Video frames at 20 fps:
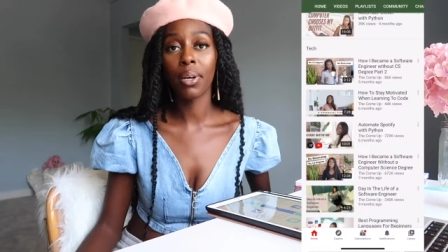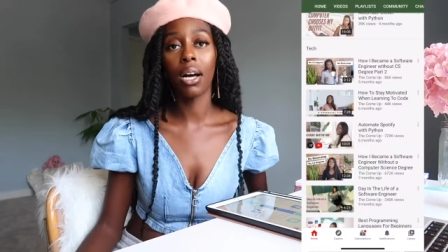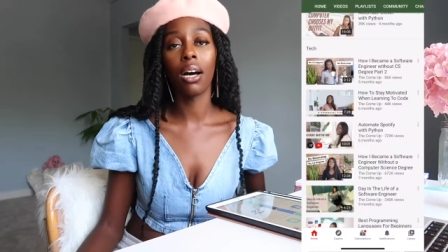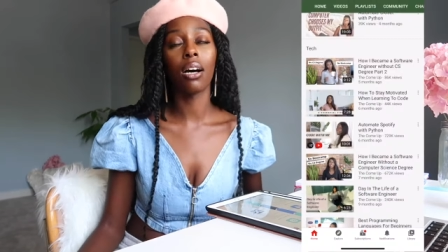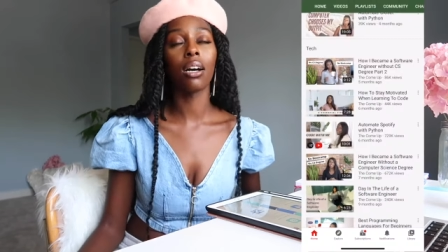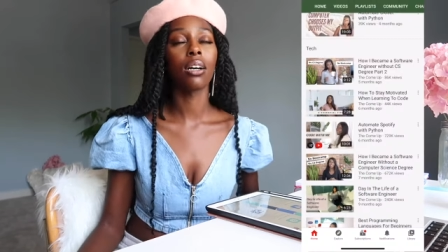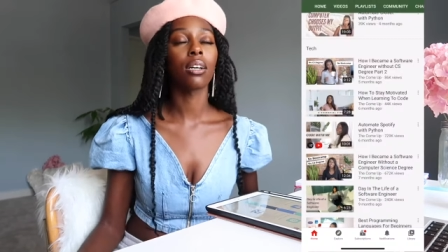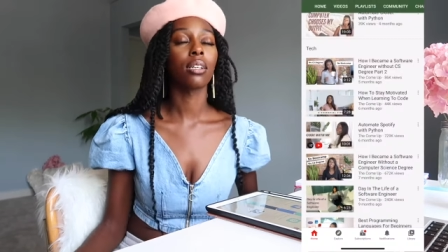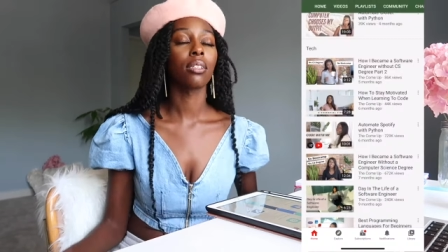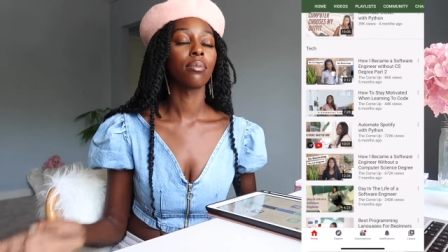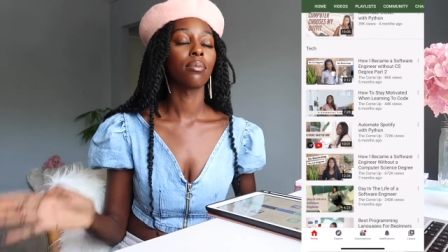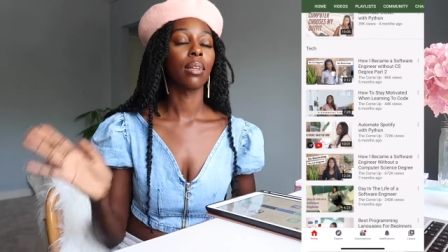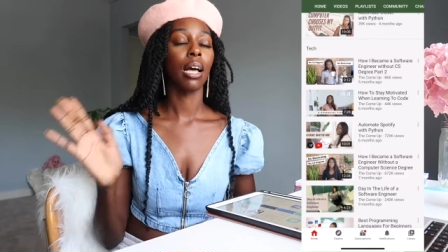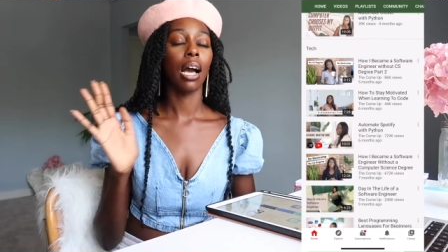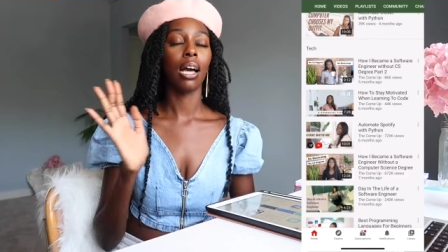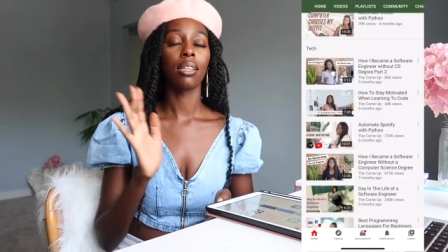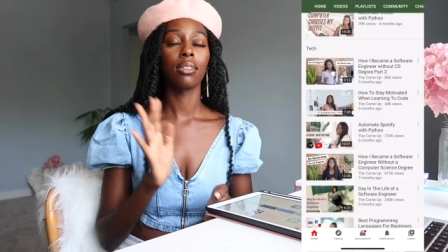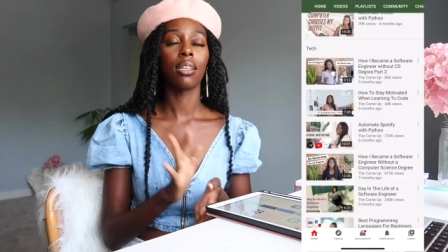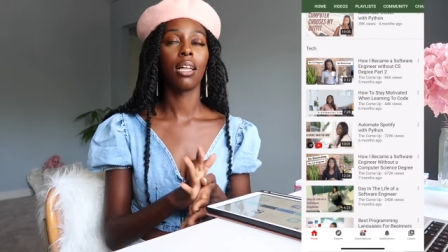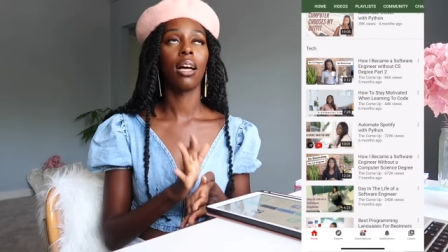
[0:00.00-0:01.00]

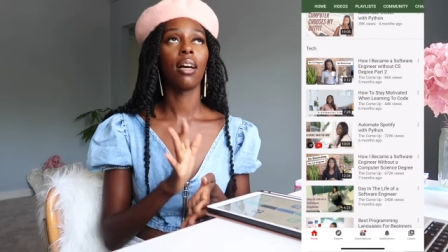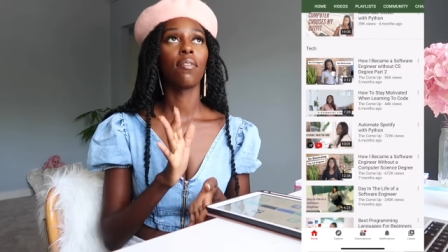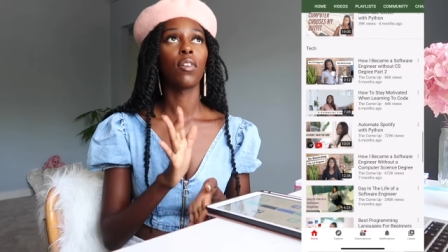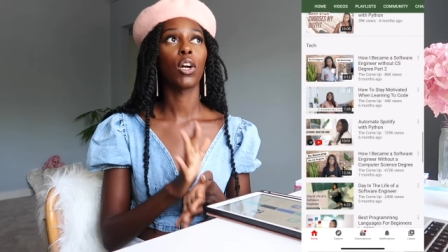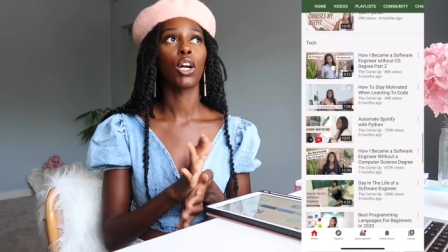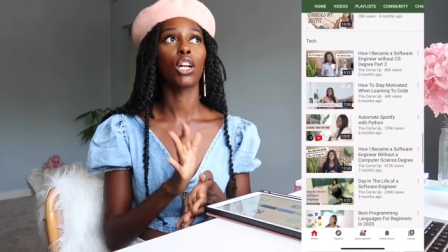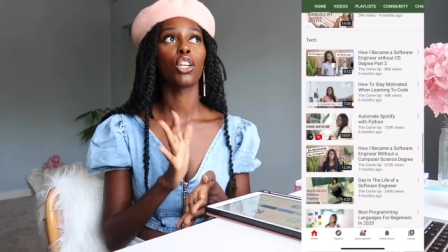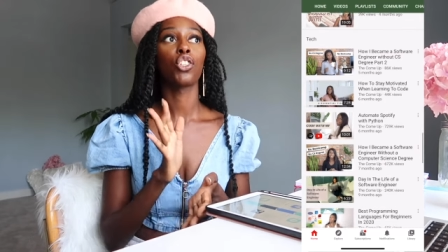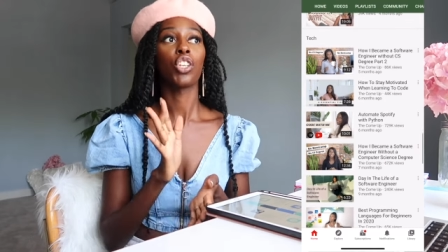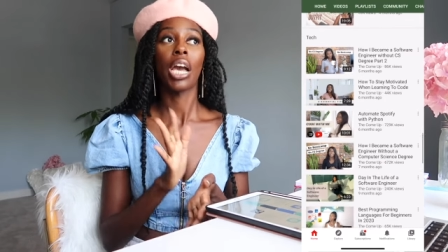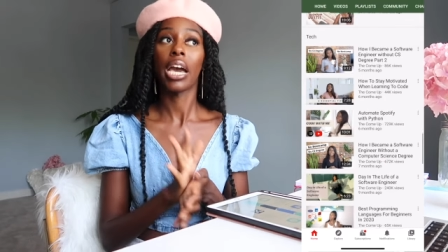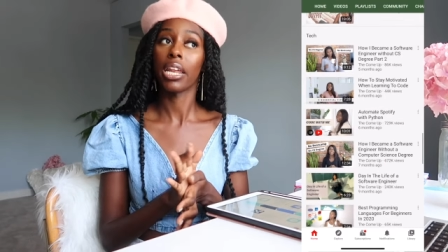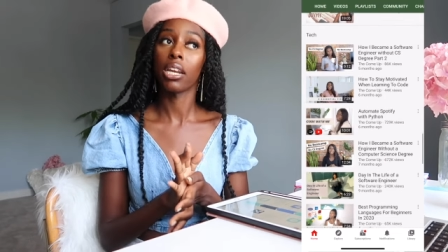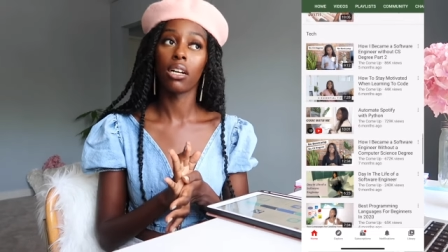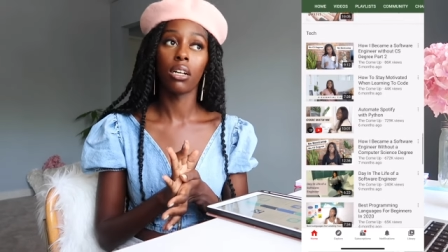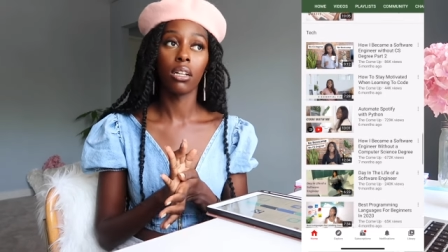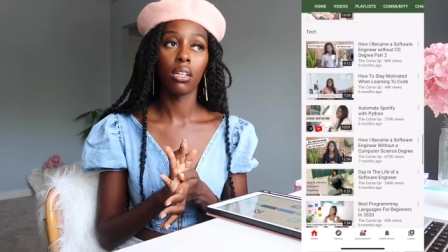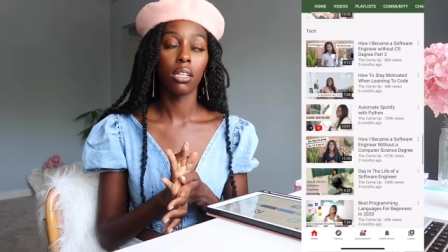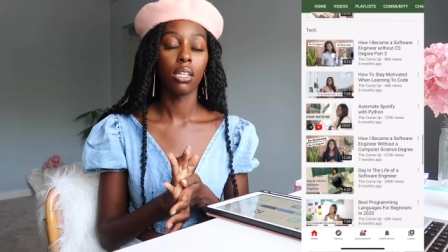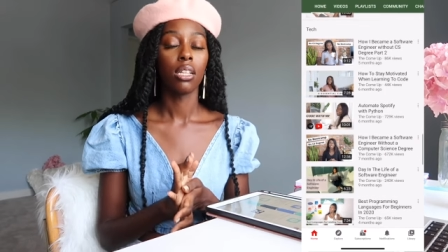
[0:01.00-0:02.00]
oh, love her
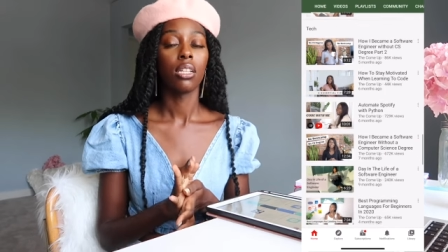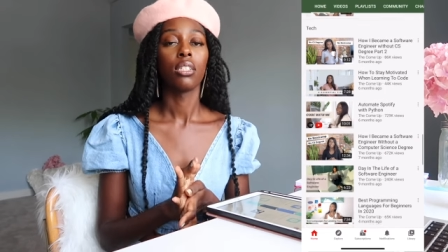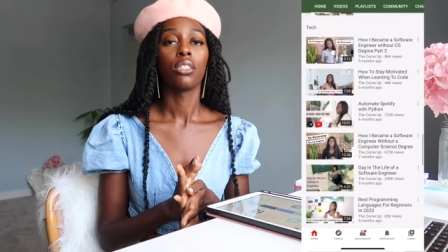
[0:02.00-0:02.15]
channel.